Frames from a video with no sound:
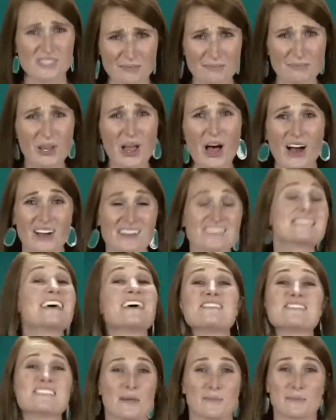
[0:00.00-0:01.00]
and blogs at
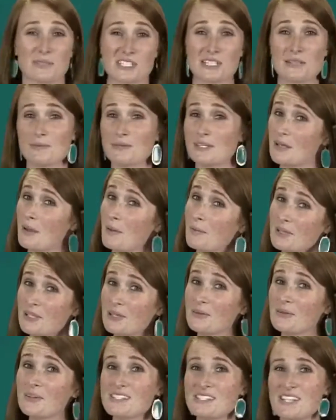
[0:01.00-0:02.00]

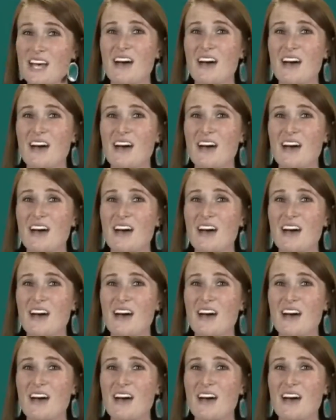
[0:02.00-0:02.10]
www.fastpitch.tv.